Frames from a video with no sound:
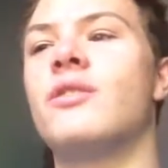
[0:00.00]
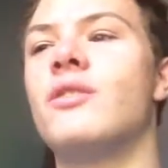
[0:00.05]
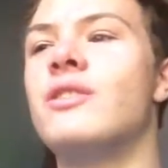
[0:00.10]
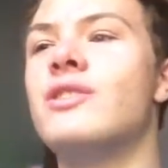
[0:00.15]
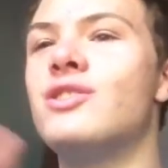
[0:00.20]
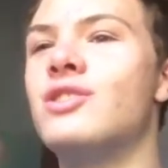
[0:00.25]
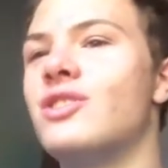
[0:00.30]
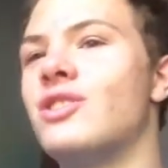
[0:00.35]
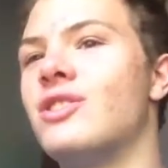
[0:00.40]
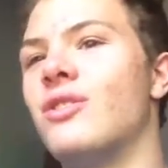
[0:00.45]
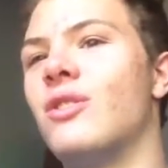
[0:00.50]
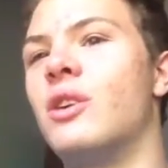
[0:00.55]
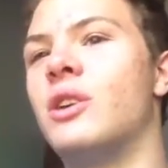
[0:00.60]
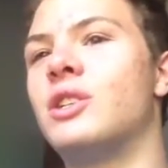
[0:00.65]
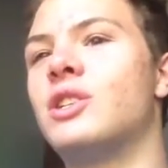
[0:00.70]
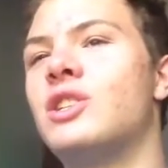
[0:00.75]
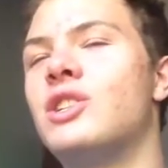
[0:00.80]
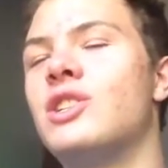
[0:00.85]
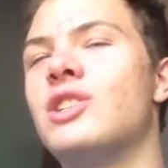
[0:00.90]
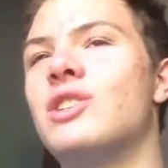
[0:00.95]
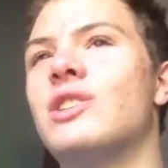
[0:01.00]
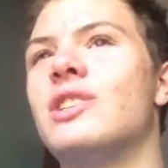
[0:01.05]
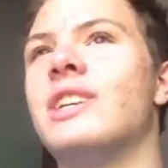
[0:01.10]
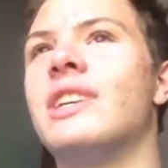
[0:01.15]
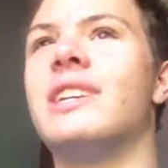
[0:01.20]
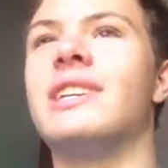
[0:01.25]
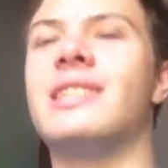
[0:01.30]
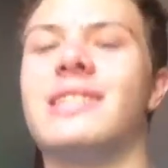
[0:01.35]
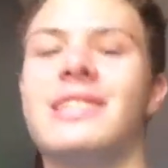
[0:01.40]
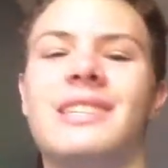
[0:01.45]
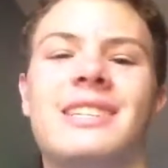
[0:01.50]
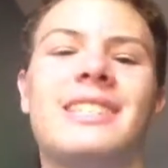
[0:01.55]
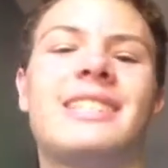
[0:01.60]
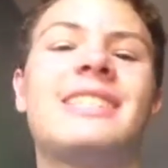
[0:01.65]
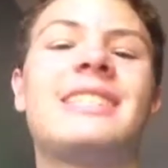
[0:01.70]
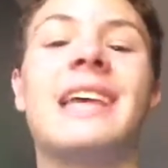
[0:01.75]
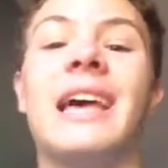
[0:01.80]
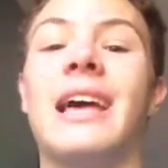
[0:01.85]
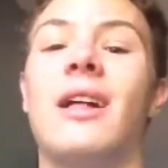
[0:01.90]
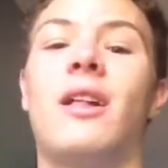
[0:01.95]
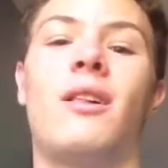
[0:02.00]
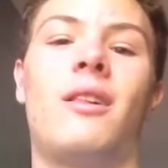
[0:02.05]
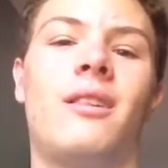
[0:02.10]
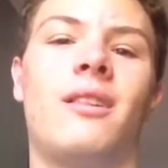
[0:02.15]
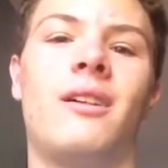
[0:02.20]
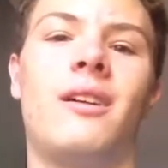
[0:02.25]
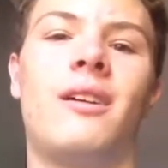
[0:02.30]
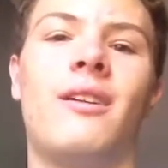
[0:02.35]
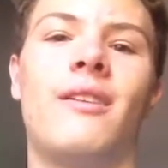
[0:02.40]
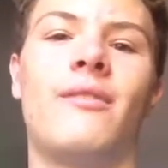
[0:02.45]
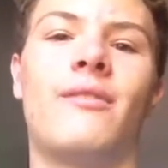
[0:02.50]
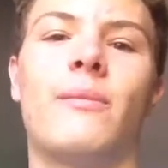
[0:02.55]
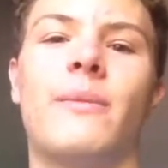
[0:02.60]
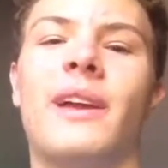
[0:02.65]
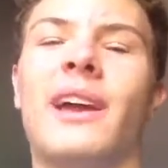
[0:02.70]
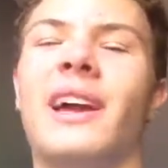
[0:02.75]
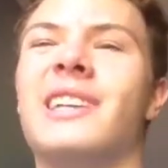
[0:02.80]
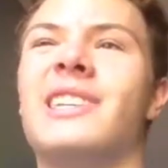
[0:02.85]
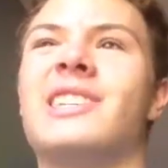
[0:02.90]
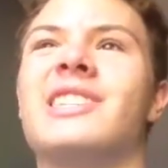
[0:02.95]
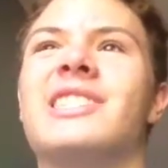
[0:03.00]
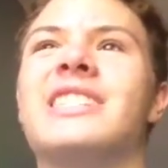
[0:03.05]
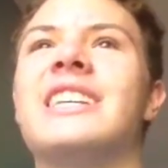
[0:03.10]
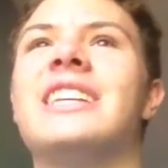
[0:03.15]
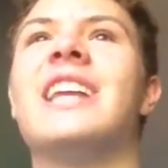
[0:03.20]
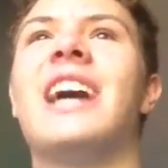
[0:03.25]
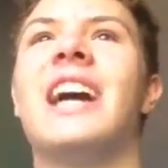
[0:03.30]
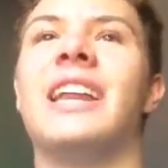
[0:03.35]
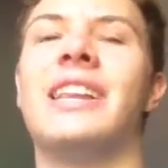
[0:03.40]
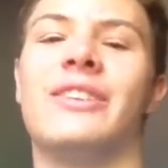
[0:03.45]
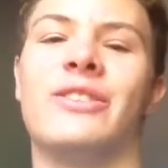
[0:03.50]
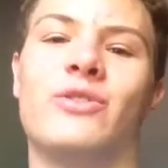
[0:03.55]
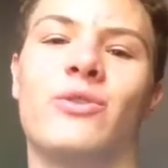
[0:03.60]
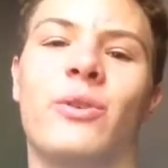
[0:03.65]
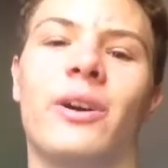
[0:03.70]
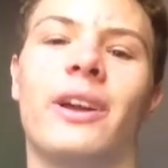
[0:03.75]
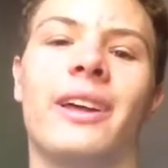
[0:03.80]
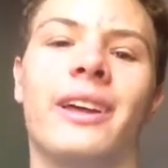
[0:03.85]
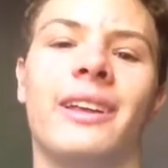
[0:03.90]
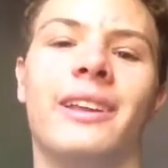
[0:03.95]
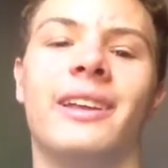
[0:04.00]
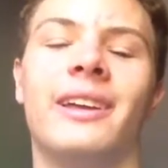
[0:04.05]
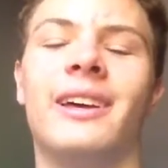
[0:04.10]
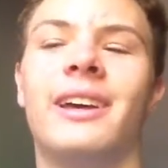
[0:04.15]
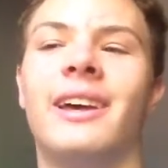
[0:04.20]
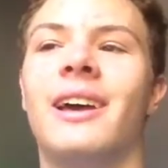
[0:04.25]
Xerneas' look just didn't sell for me. I just did not enjoy it.